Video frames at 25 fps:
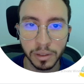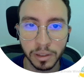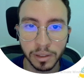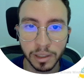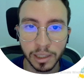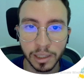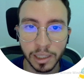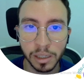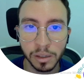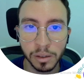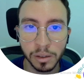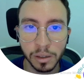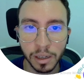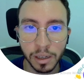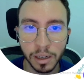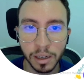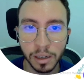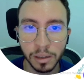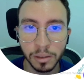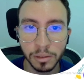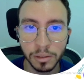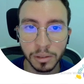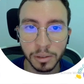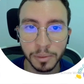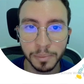Telegram
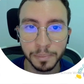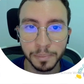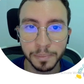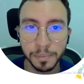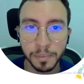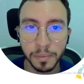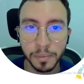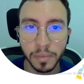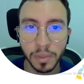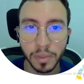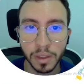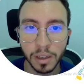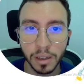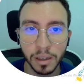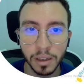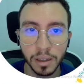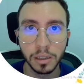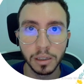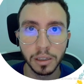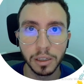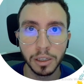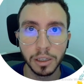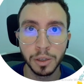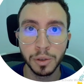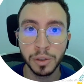account.
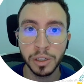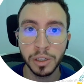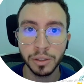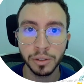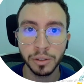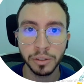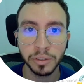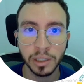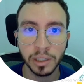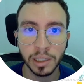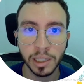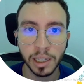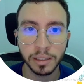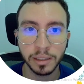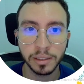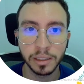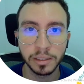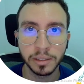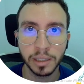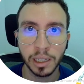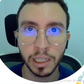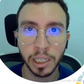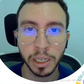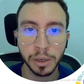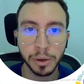You need to select the
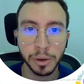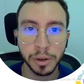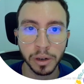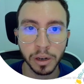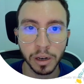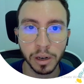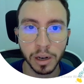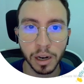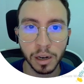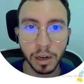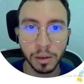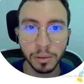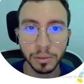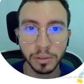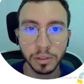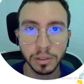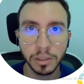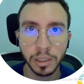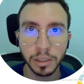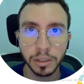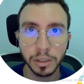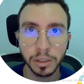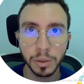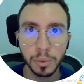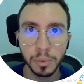Telegram account
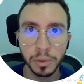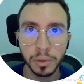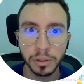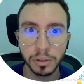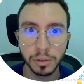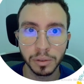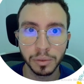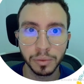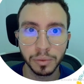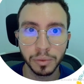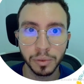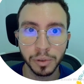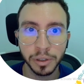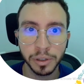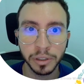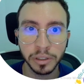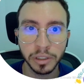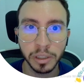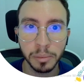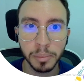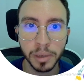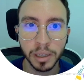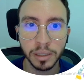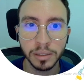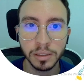that you want to forward the
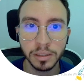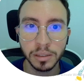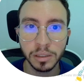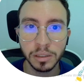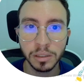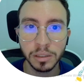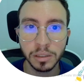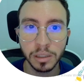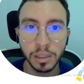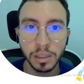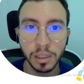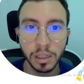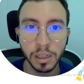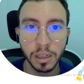message.